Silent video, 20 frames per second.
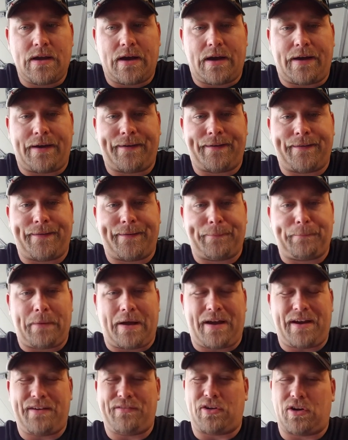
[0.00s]

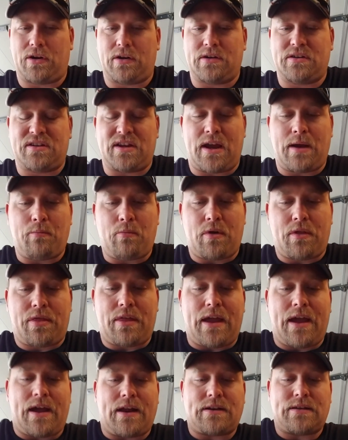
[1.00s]
I have a hard time
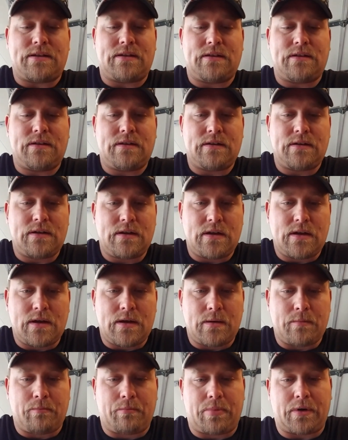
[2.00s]
with that,
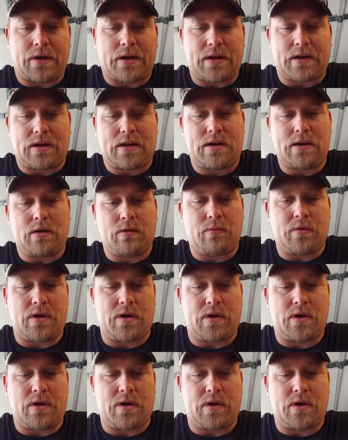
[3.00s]
but here we